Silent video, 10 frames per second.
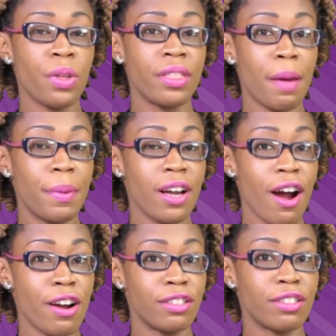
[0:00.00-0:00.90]
with debit
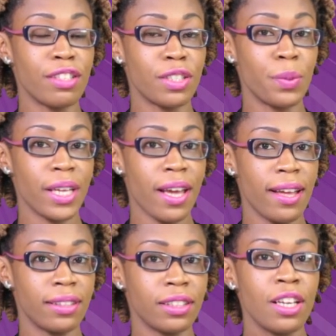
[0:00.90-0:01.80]
cards this
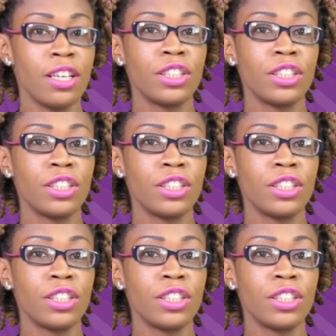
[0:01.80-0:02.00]
weekend.